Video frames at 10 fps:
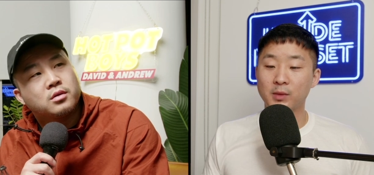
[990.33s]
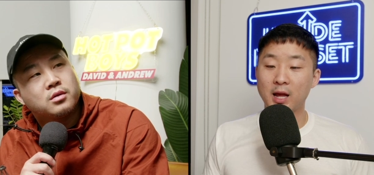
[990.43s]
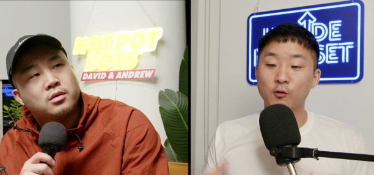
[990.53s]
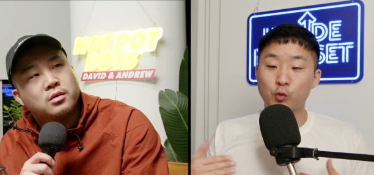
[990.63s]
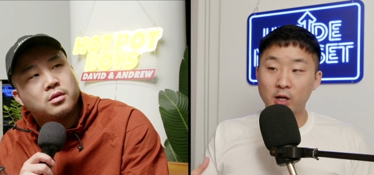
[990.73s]

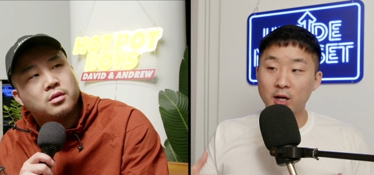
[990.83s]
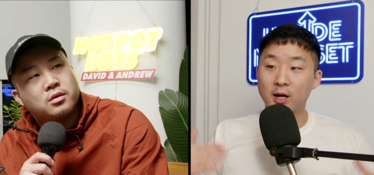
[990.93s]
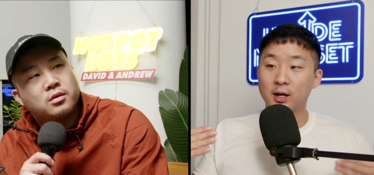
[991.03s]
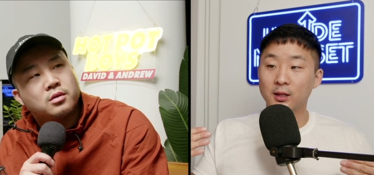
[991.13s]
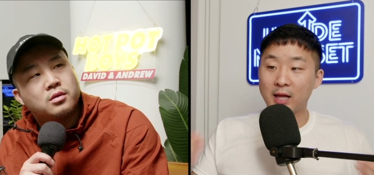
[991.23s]
Speaker 1: and if we're going
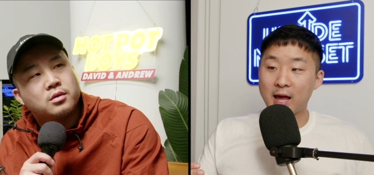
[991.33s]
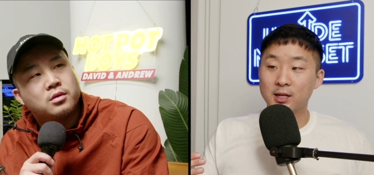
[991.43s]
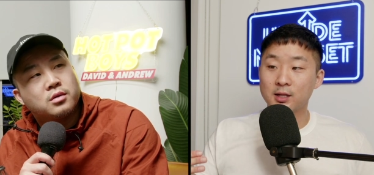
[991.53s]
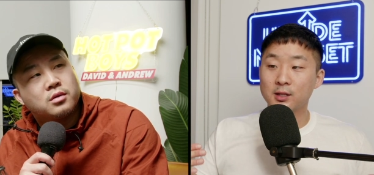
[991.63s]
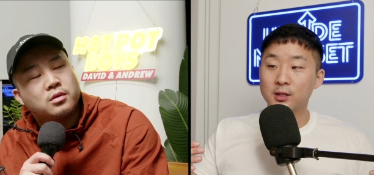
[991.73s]
to let
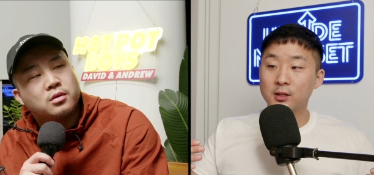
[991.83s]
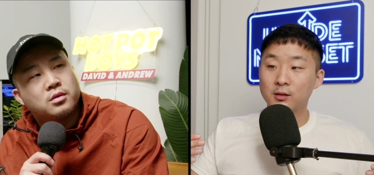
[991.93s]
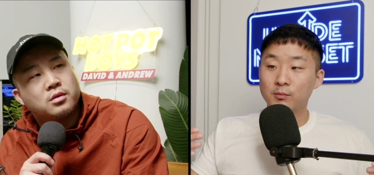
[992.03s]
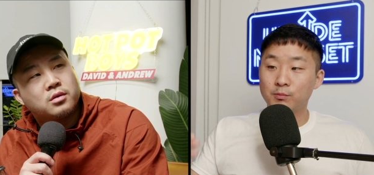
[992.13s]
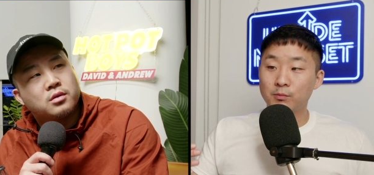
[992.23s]

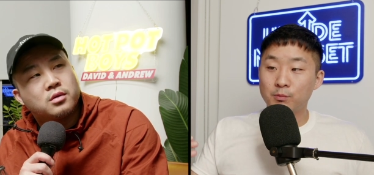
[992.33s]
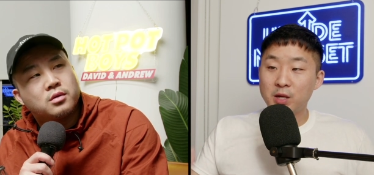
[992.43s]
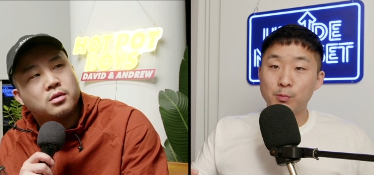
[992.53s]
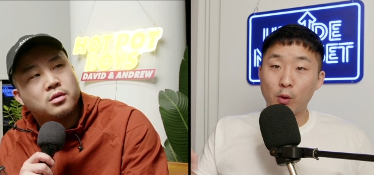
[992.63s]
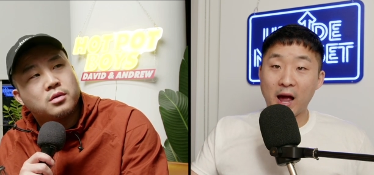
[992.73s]

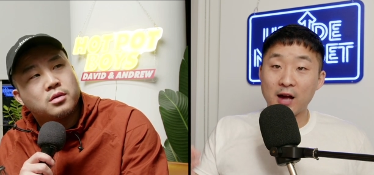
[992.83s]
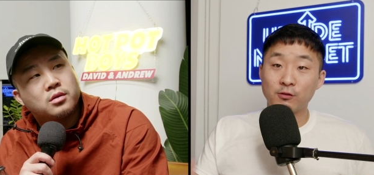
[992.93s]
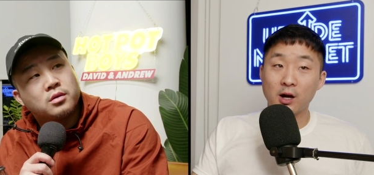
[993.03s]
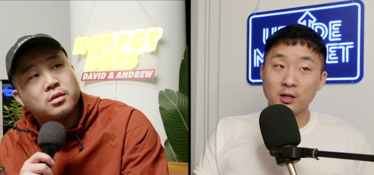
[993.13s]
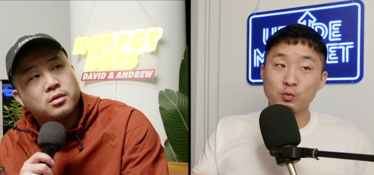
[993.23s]
people have
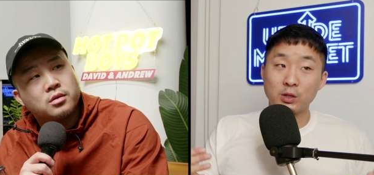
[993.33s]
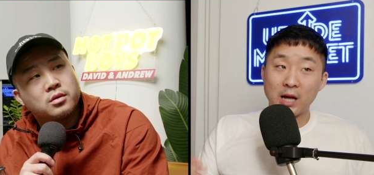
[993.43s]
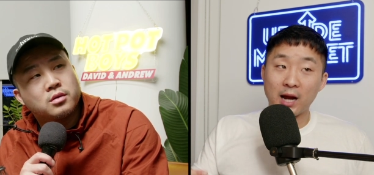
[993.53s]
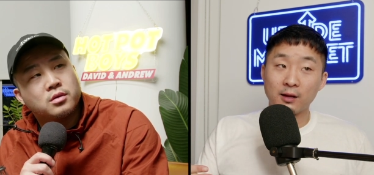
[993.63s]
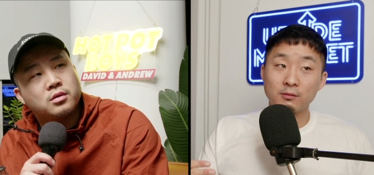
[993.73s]
guns, we
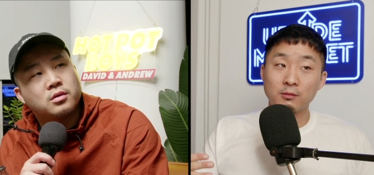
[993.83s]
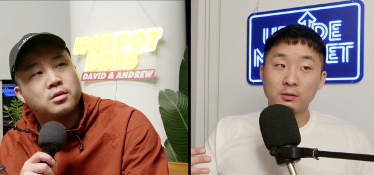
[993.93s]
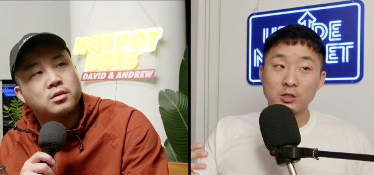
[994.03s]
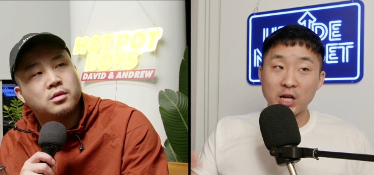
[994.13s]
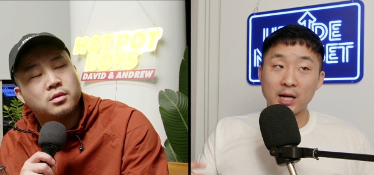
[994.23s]
got to
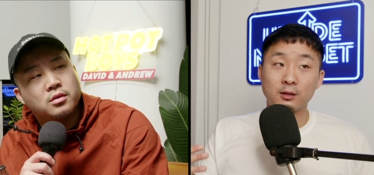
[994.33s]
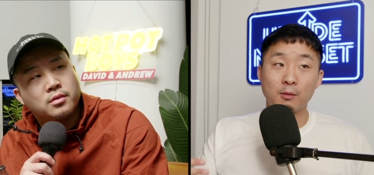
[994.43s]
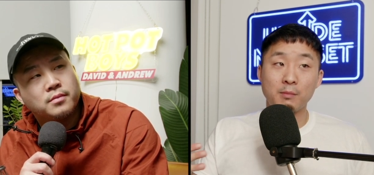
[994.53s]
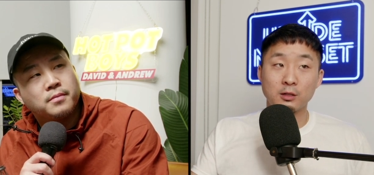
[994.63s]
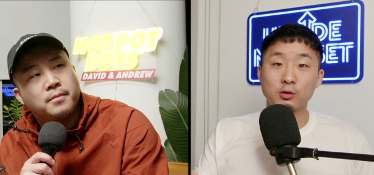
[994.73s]
check their
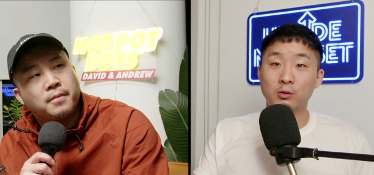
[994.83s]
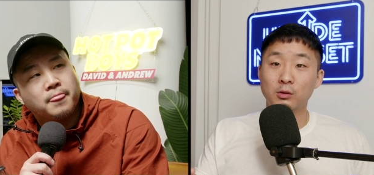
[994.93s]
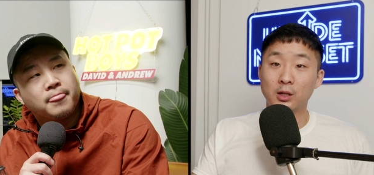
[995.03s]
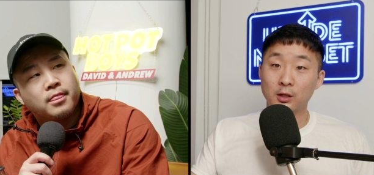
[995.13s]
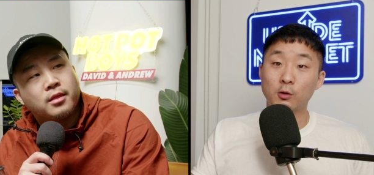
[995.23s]
mental
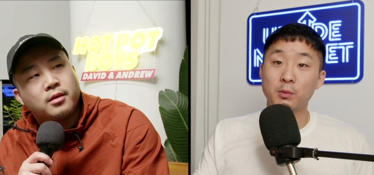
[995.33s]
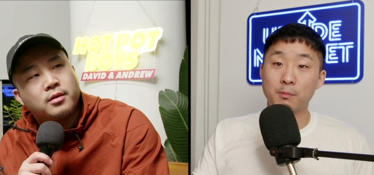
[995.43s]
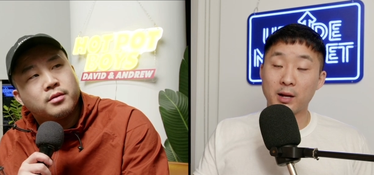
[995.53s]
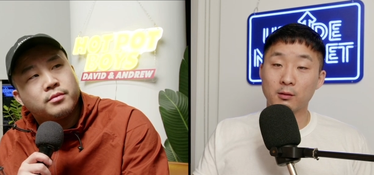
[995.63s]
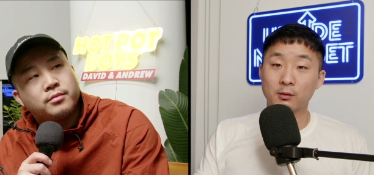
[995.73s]
a little bit
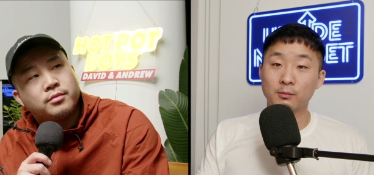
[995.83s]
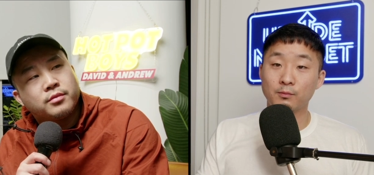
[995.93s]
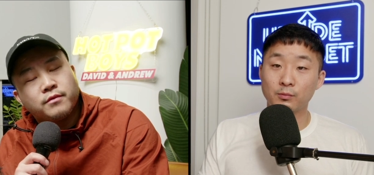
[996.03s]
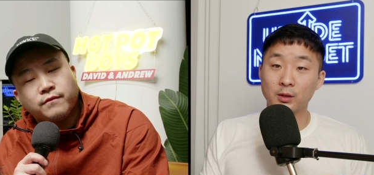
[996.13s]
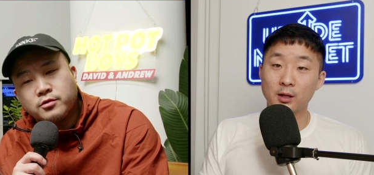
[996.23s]
better.
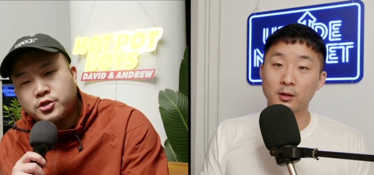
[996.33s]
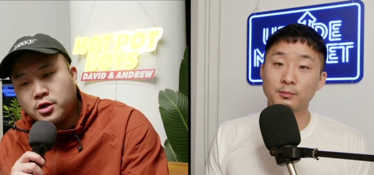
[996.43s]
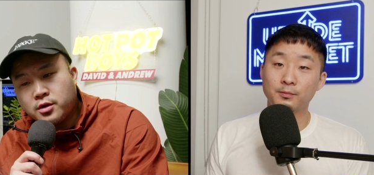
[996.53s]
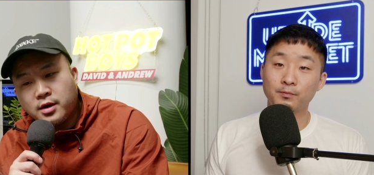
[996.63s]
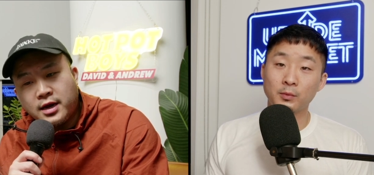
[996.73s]
Speaker 2: For
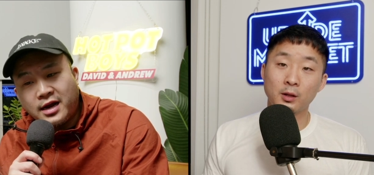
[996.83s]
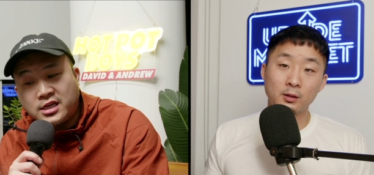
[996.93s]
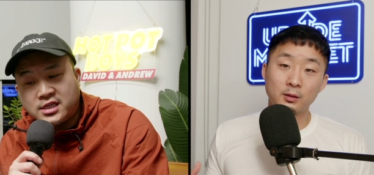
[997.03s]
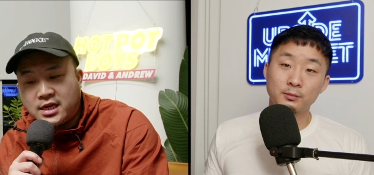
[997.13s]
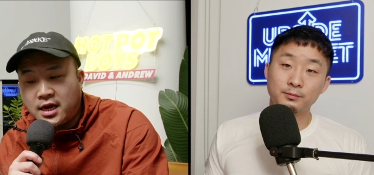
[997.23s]
sure. And I
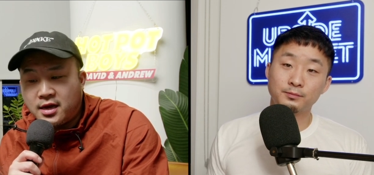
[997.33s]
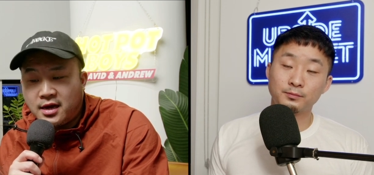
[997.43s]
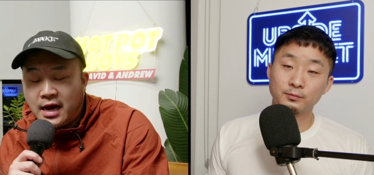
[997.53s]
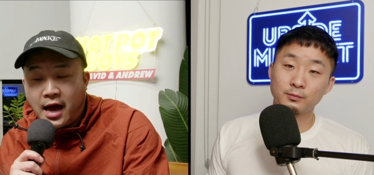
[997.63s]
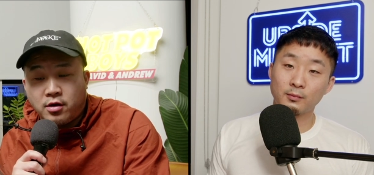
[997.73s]
just think,
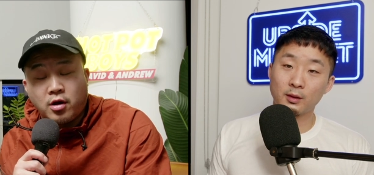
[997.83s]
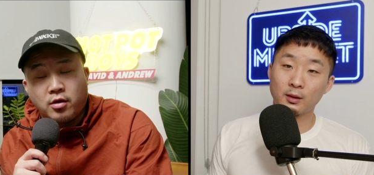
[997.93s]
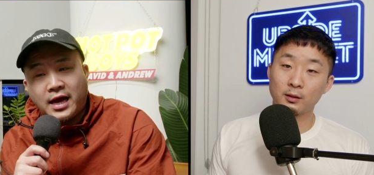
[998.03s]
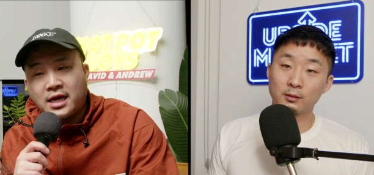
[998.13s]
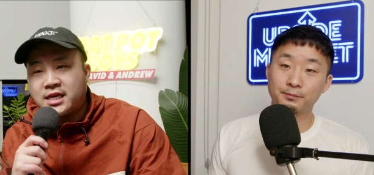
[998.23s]
I don't know,
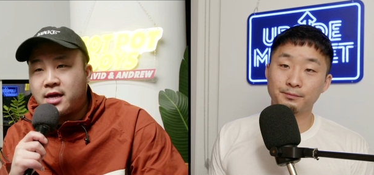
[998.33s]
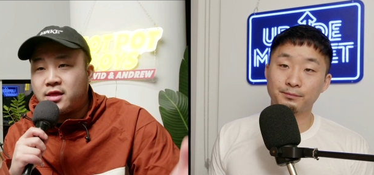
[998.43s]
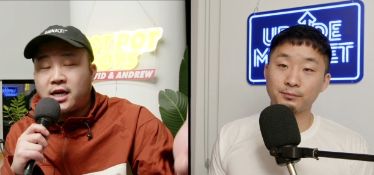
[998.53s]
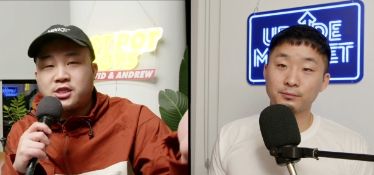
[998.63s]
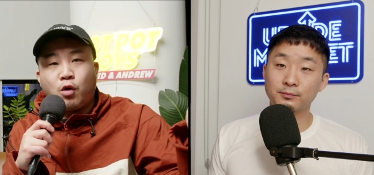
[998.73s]
like I said,
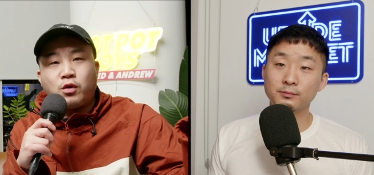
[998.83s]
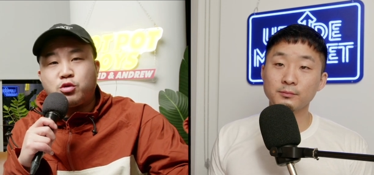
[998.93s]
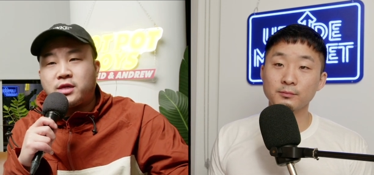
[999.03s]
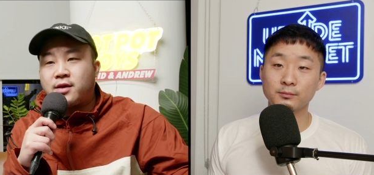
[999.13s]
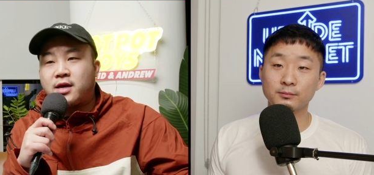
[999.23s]
let us know what you
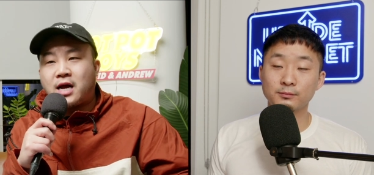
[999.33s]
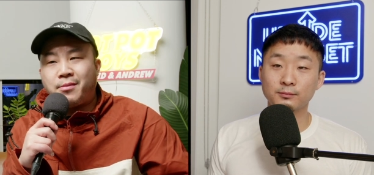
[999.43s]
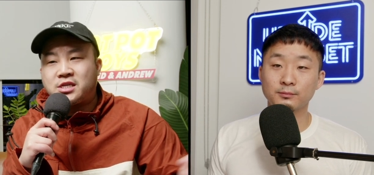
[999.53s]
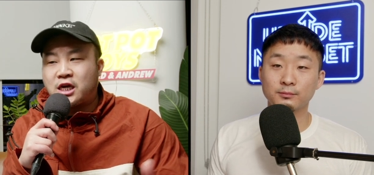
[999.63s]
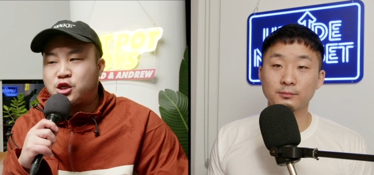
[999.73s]
think in the comment
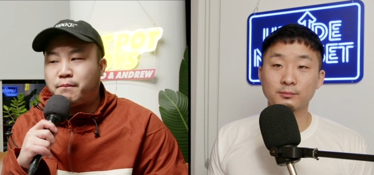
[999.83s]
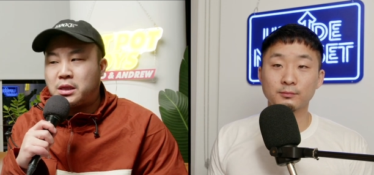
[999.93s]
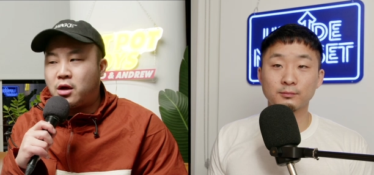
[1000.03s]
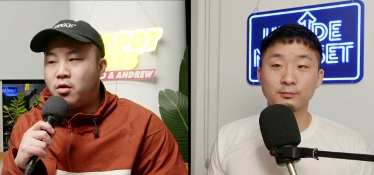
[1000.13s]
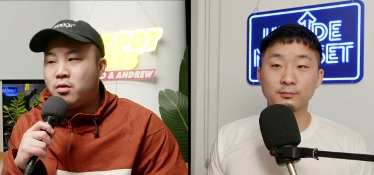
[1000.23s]
section
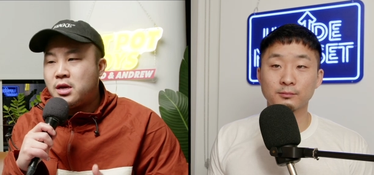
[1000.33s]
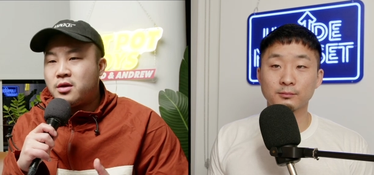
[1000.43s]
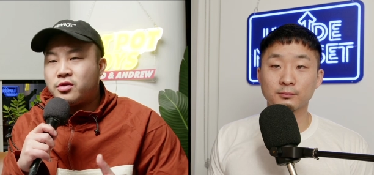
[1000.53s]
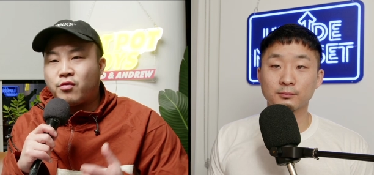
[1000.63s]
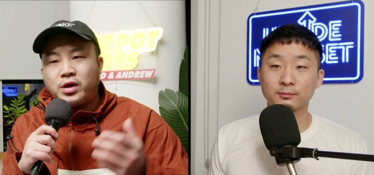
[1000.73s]
below.
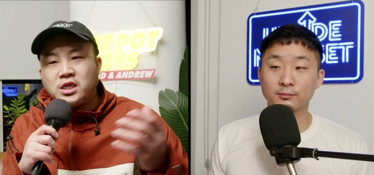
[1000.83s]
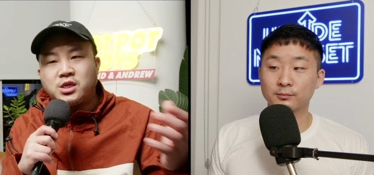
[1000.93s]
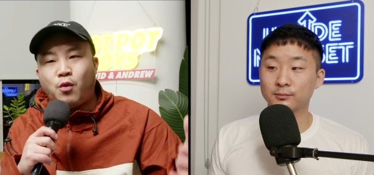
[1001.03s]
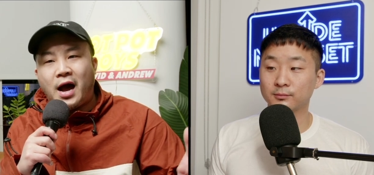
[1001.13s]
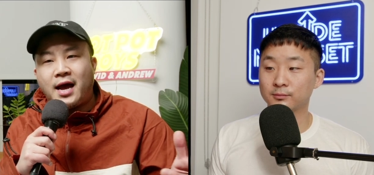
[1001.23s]
The reason
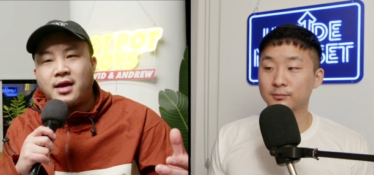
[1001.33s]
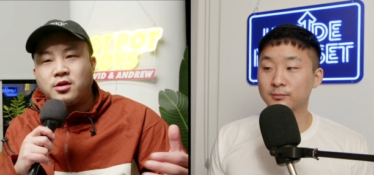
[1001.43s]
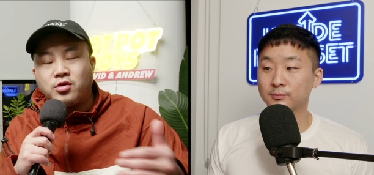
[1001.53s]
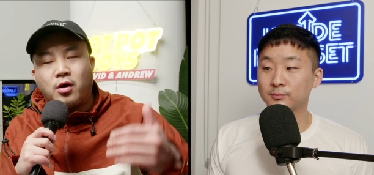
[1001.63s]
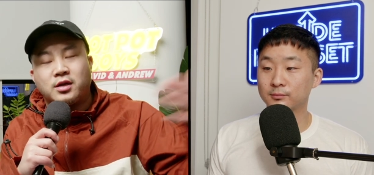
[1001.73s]
why,
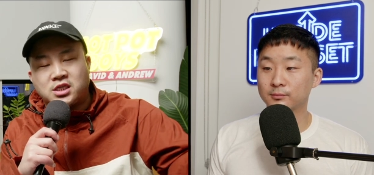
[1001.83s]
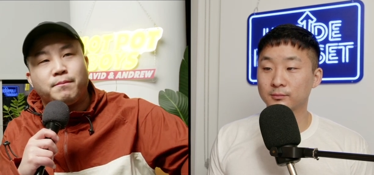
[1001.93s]
you know, some